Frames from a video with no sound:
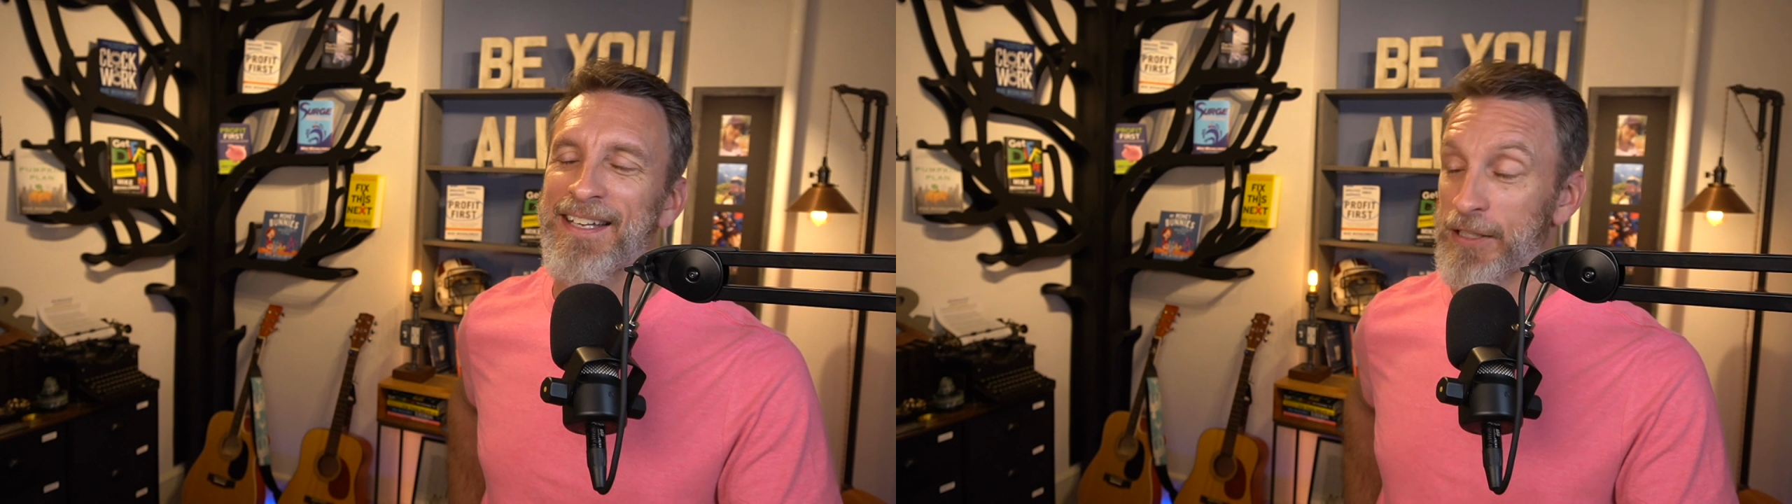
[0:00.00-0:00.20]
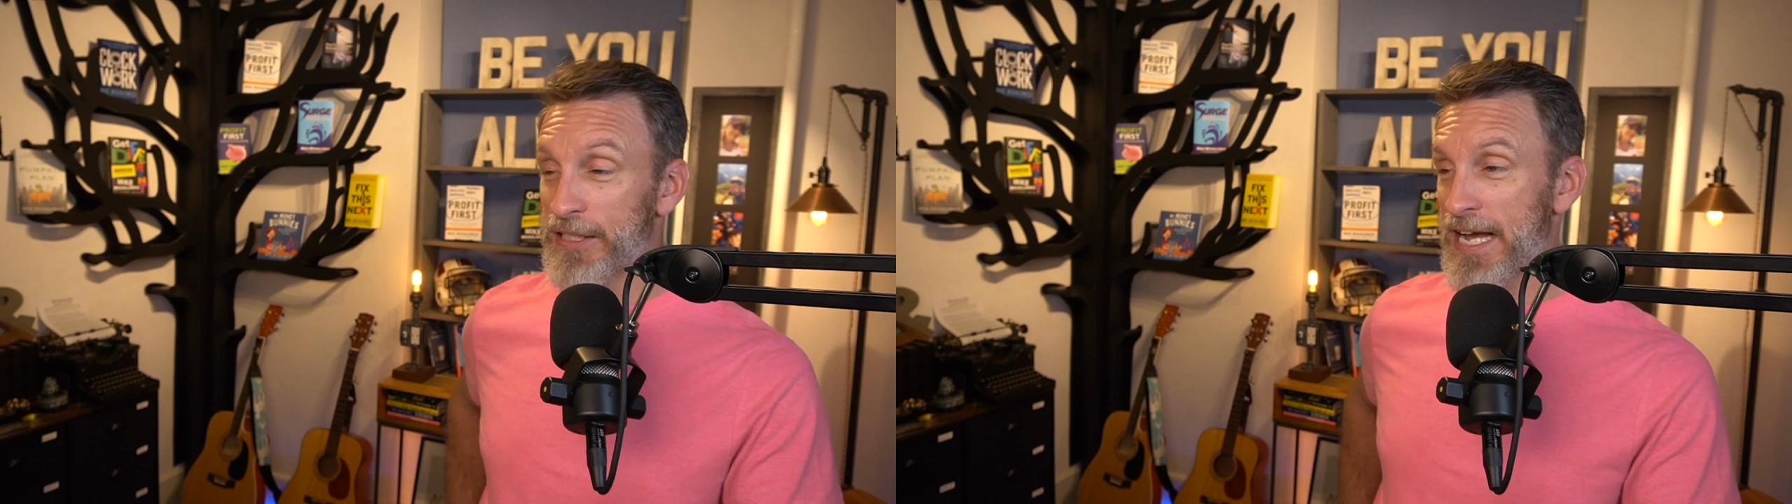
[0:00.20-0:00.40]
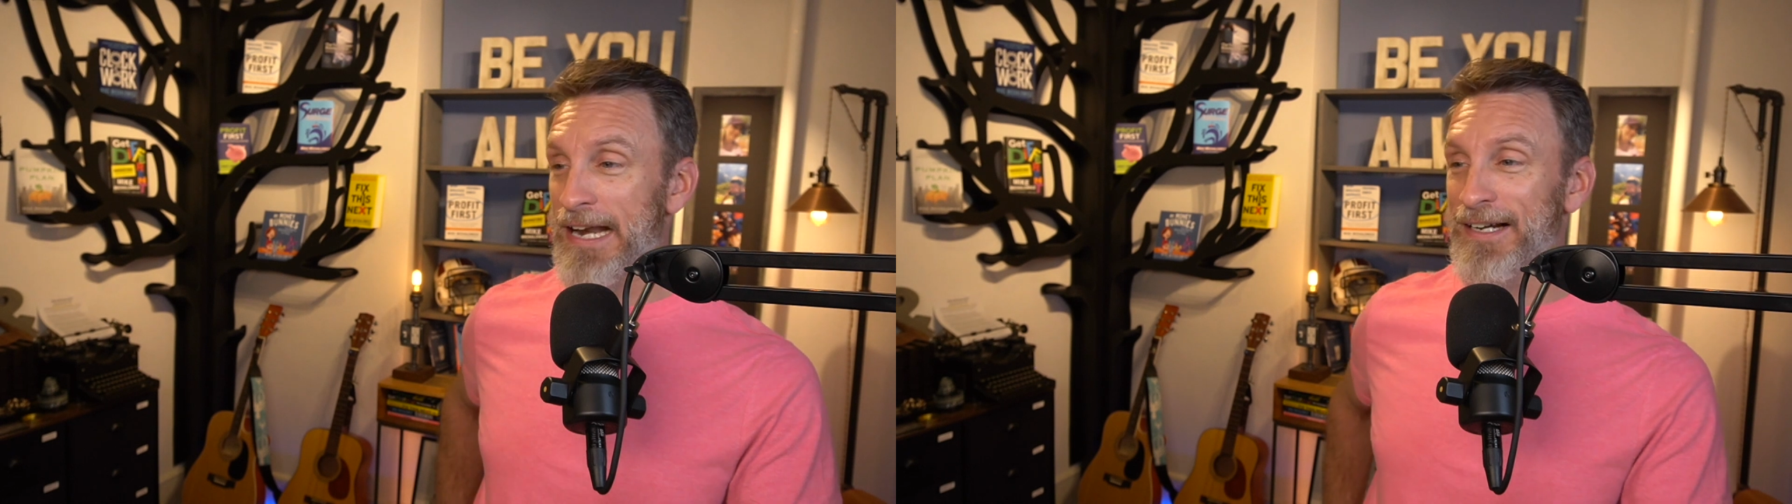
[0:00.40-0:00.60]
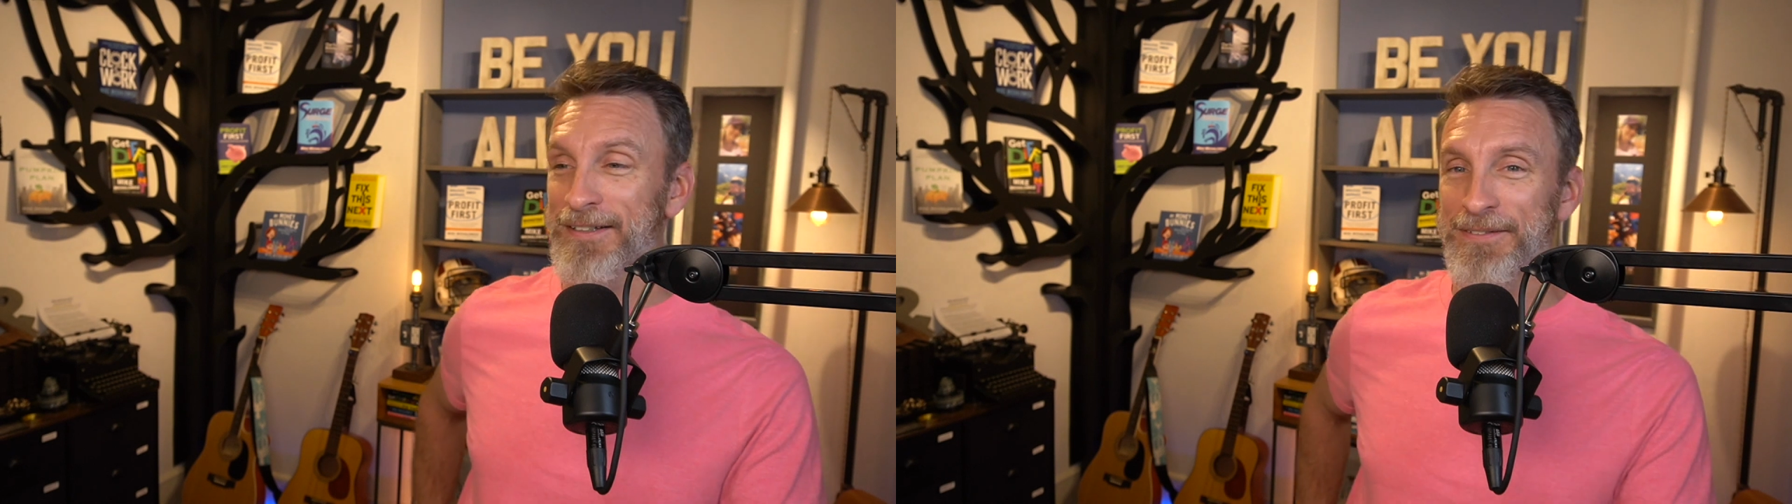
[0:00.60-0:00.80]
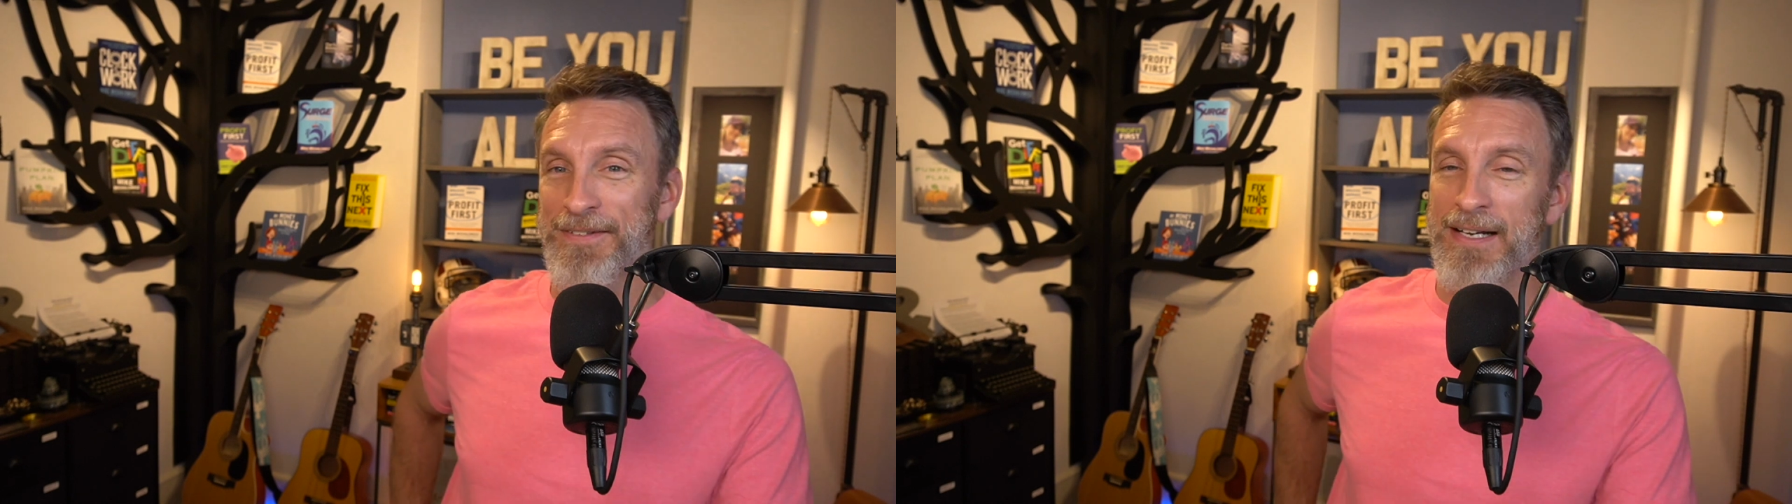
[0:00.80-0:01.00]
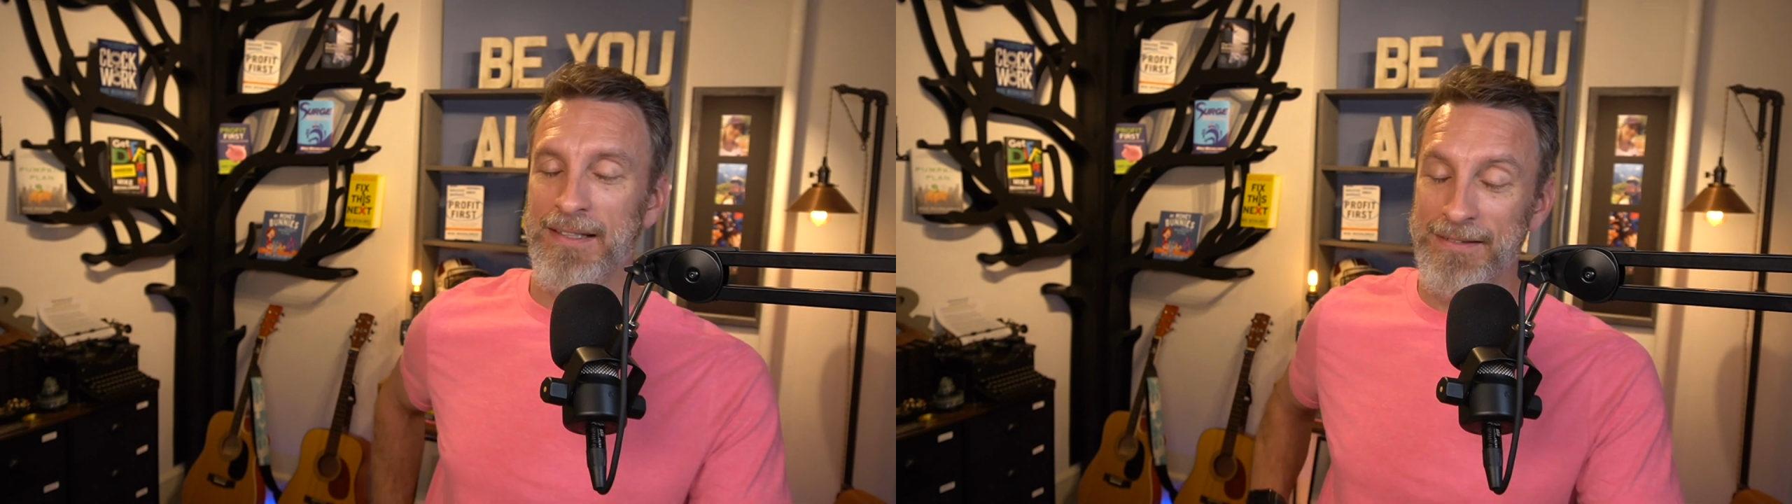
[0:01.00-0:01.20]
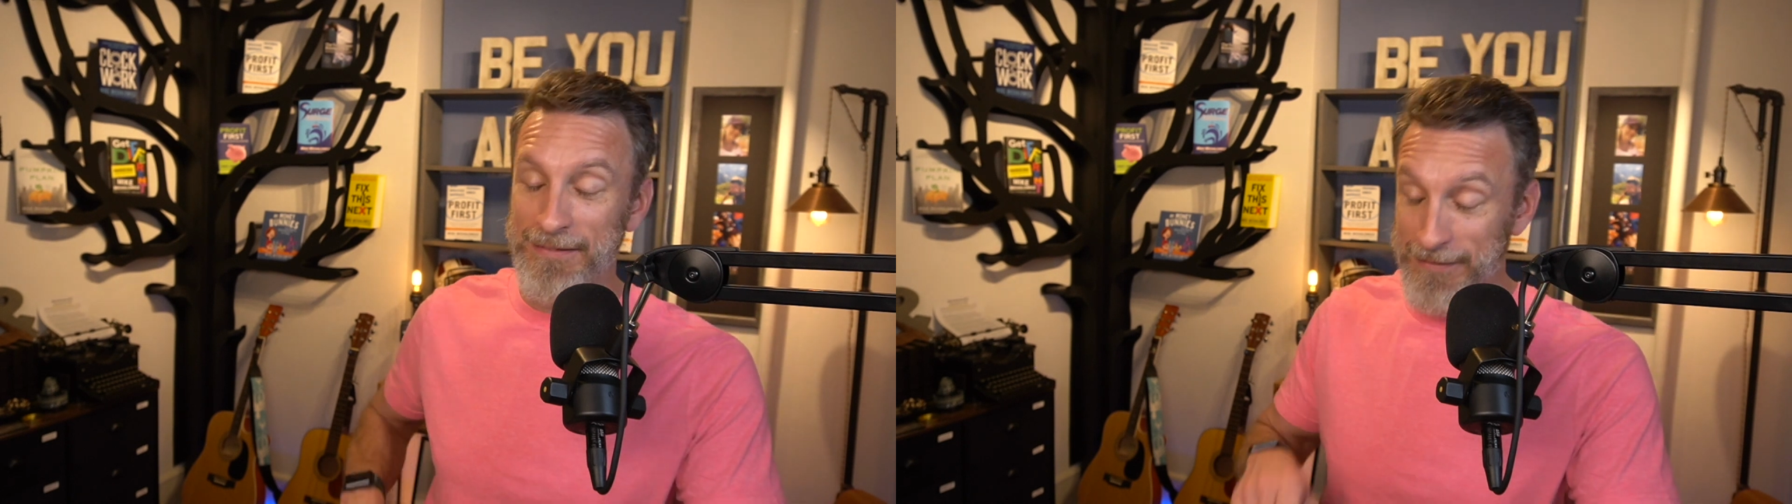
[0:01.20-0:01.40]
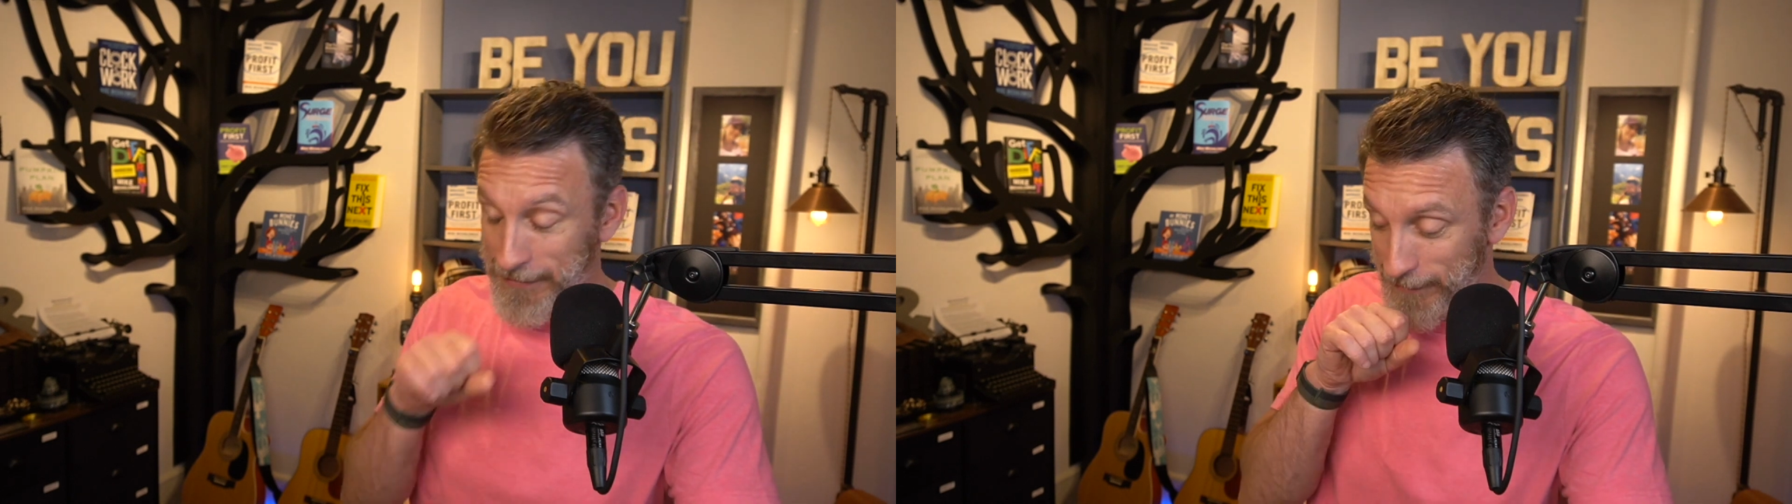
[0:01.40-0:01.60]
You got a girlfriend?
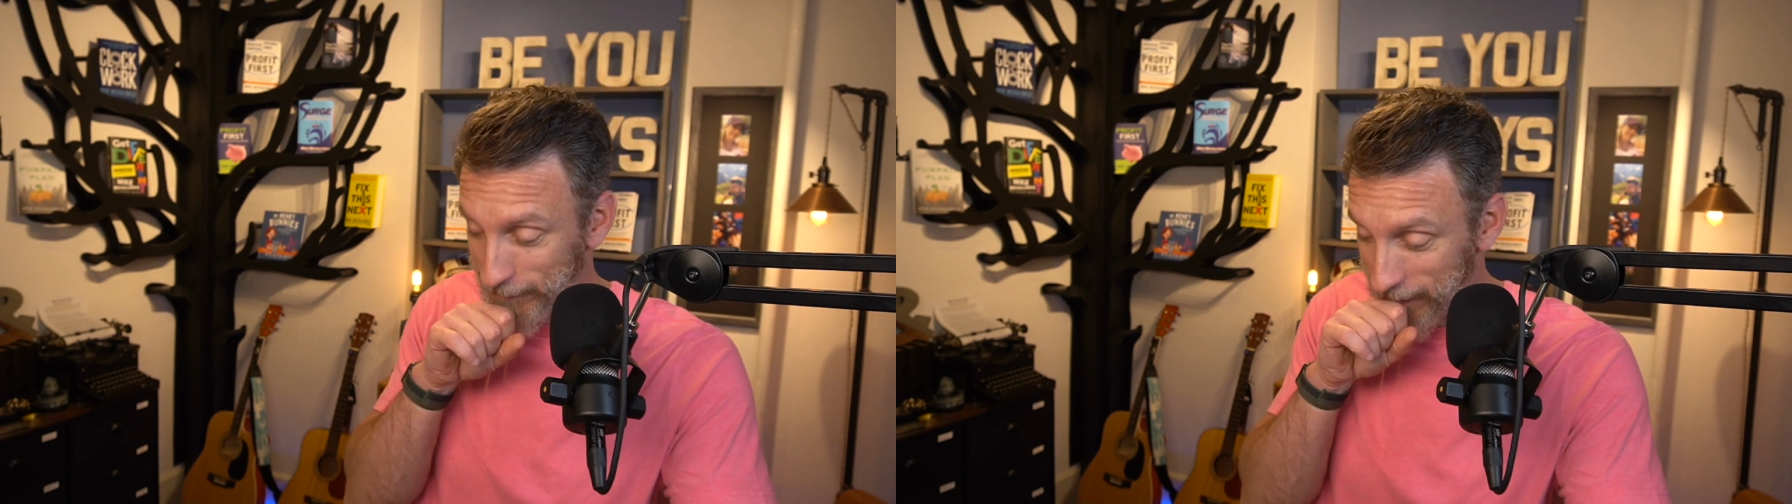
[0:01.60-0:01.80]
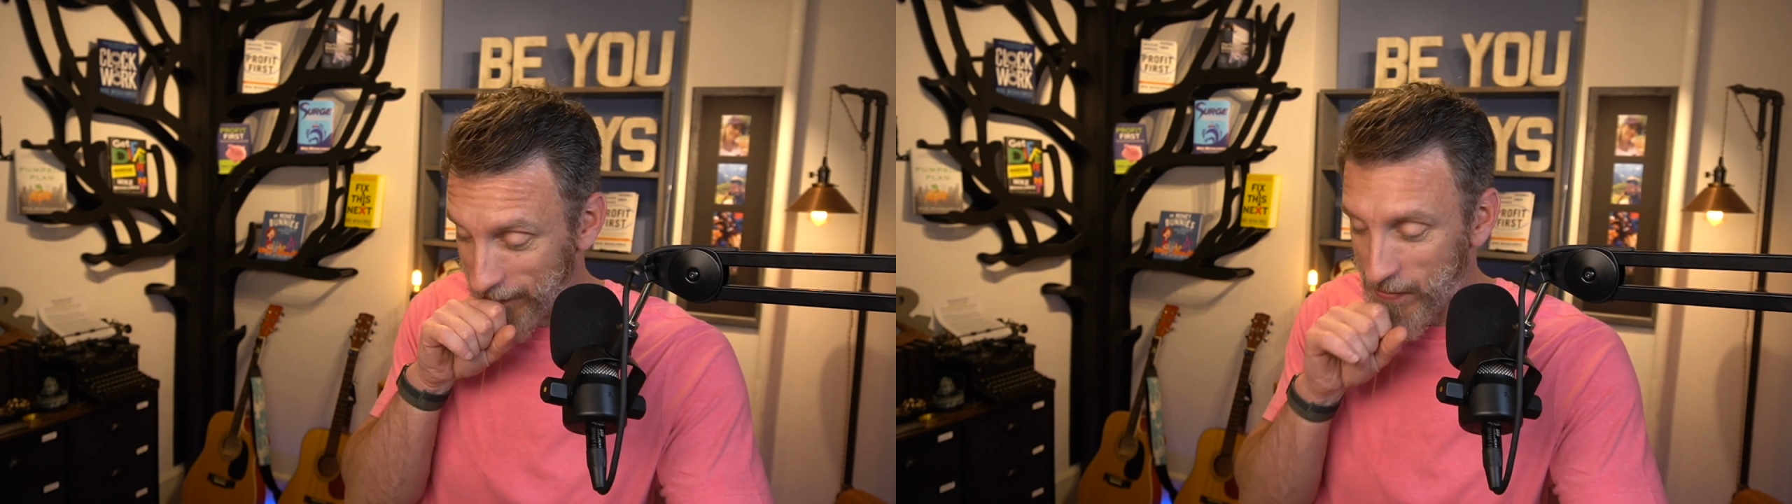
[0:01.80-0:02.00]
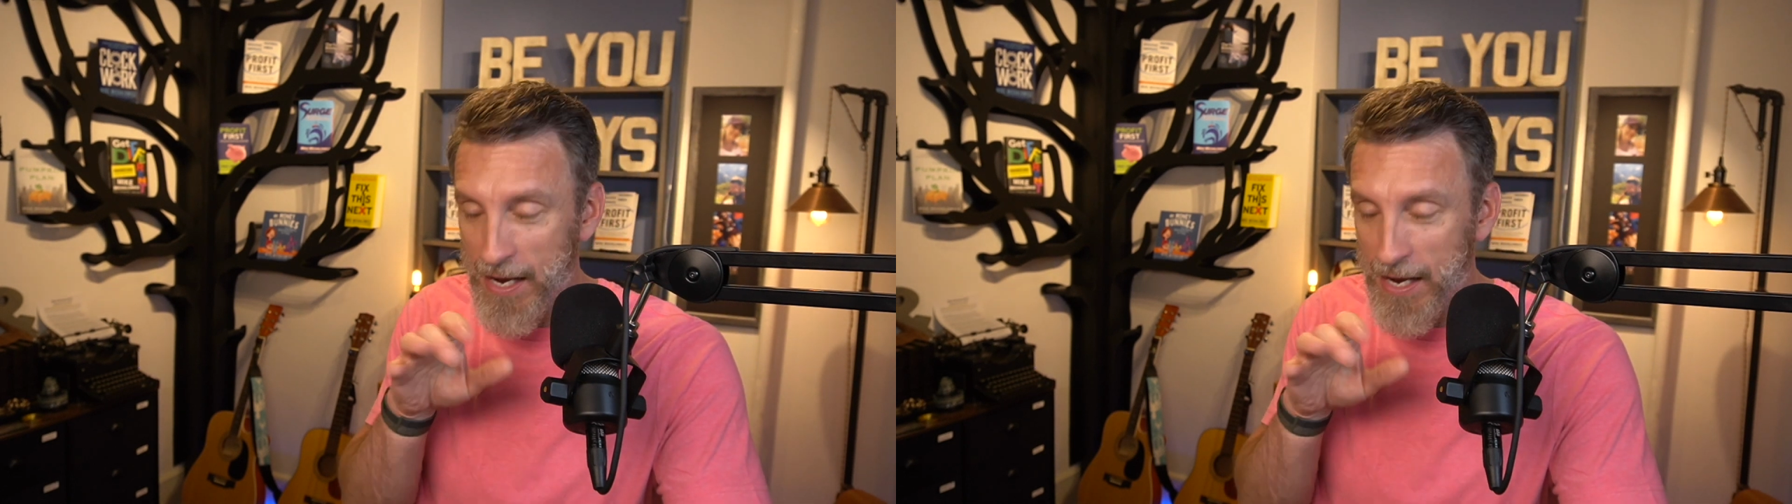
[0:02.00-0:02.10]
Yeah.